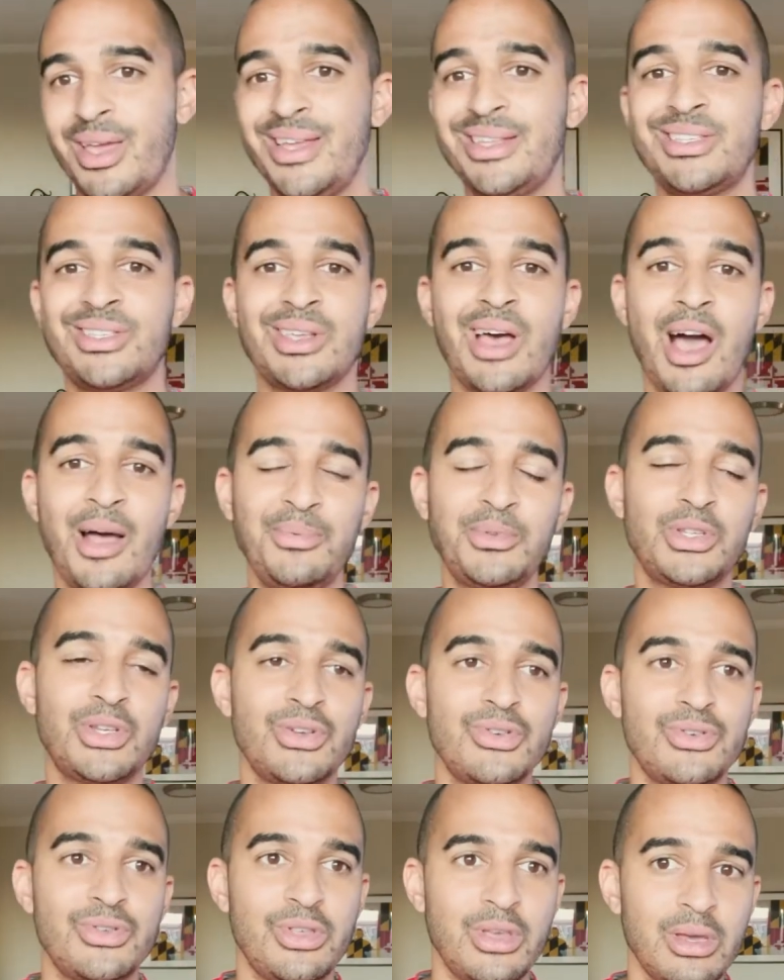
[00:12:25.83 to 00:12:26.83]
It's up
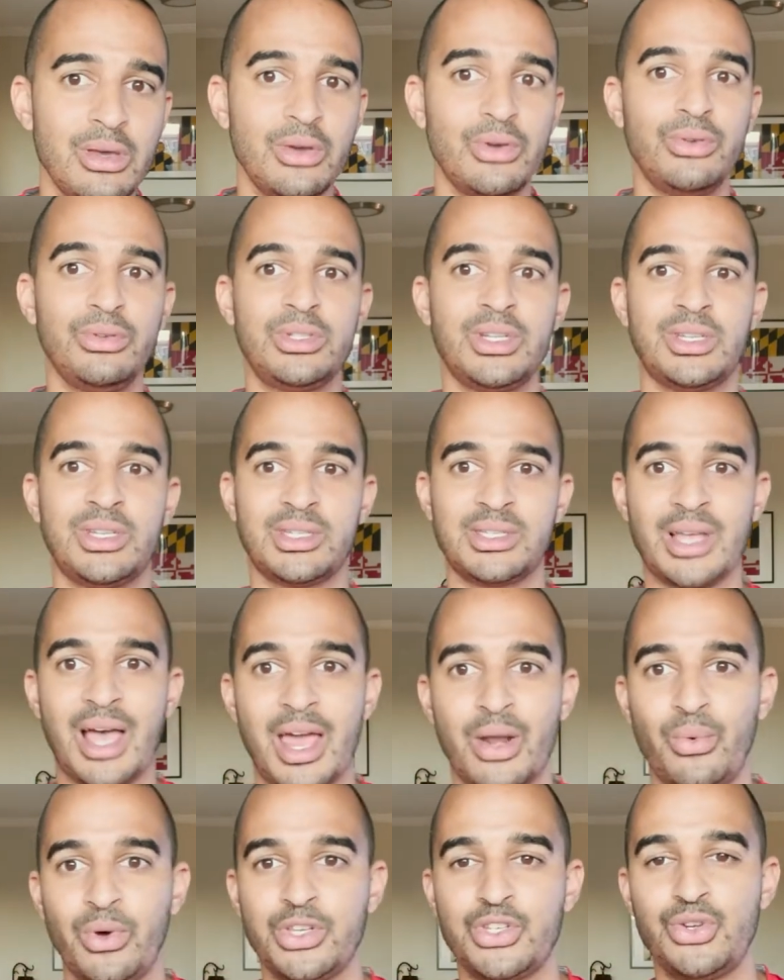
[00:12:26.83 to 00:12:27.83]
to you to
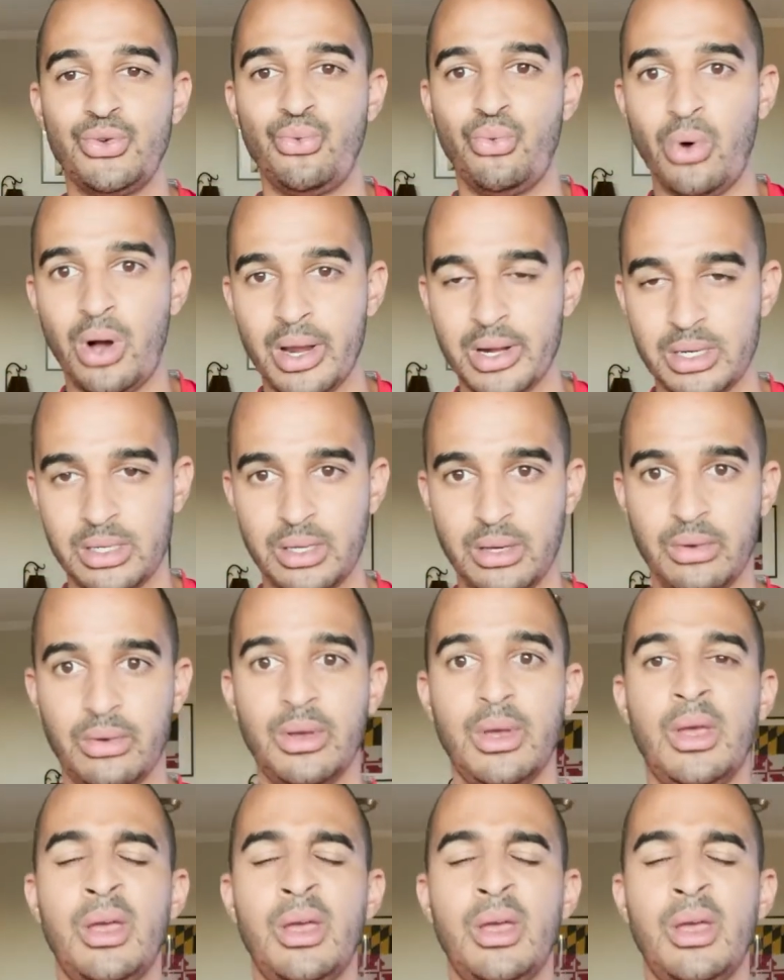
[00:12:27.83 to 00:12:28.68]
decide what you want to do.